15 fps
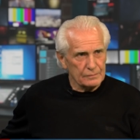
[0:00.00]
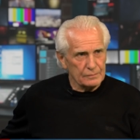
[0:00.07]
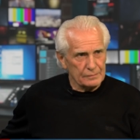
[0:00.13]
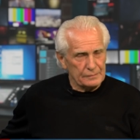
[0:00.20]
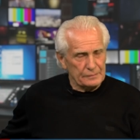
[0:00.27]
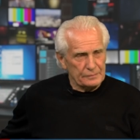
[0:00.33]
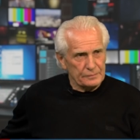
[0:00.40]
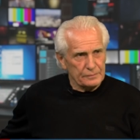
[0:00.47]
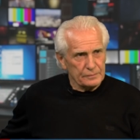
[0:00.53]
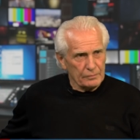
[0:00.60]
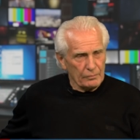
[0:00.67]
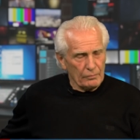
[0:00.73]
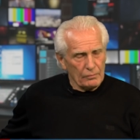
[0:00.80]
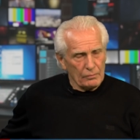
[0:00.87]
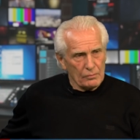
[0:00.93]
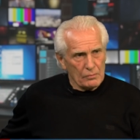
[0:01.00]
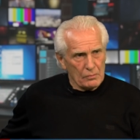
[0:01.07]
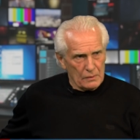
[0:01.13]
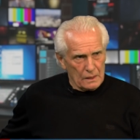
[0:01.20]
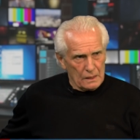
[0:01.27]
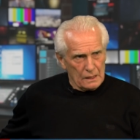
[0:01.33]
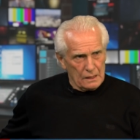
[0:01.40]
Hi, Mark and Howard. Always really
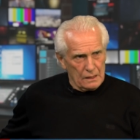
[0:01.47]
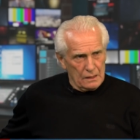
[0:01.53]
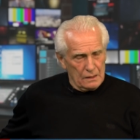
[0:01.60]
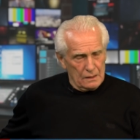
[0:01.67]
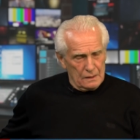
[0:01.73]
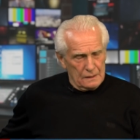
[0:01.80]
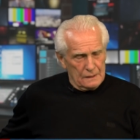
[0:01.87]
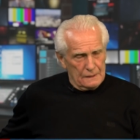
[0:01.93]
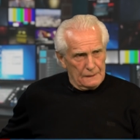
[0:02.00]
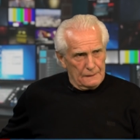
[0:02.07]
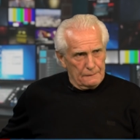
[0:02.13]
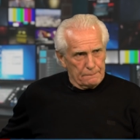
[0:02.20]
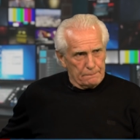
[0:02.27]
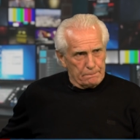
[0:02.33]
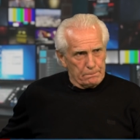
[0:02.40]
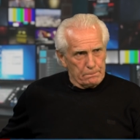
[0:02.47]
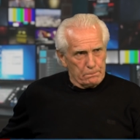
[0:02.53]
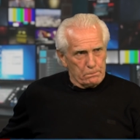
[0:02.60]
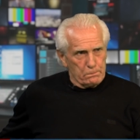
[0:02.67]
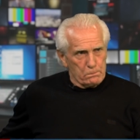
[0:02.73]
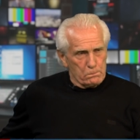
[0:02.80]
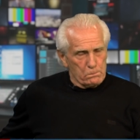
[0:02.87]
enjoy your programme. We
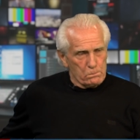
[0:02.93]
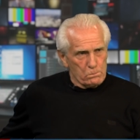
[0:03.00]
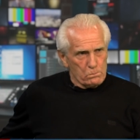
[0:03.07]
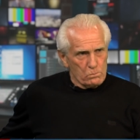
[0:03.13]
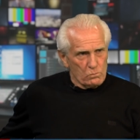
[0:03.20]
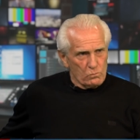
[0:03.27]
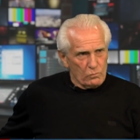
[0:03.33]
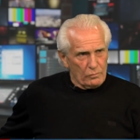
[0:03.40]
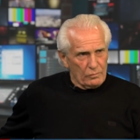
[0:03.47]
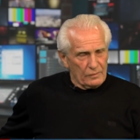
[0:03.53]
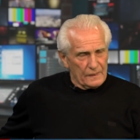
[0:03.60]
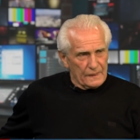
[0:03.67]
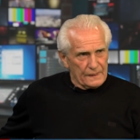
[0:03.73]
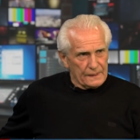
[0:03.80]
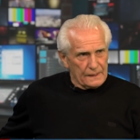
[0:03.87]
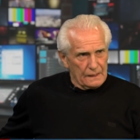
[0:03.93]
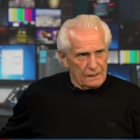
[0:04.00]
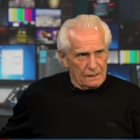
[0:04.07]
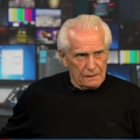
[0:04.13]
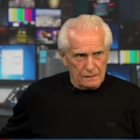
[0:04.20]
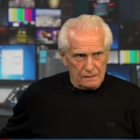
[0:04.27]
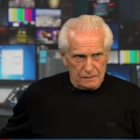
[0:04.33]
recently had a magazine through the door from the
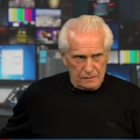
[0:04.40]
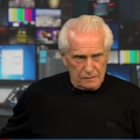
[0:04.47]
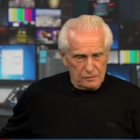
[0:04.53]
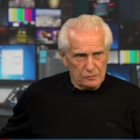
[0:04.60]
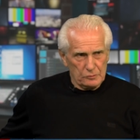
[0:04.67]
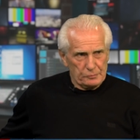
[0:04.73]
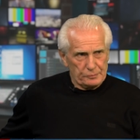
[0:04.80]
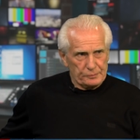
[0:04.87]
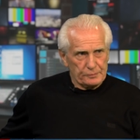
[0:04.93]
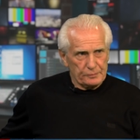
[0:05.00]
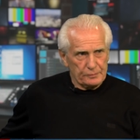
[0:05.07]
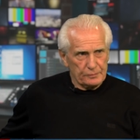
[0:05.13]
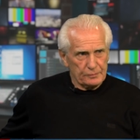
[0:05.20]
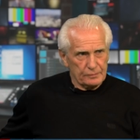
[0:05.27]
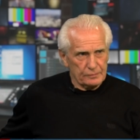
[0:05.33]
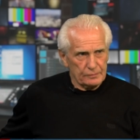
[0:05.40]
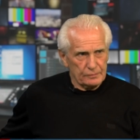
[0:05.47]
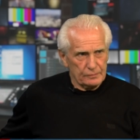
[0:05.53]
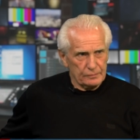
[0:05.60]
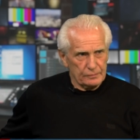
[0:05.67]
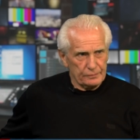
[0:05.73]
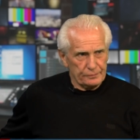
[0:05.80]
local church called The Good
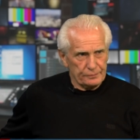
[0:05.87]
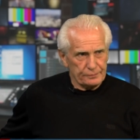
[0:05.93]
News.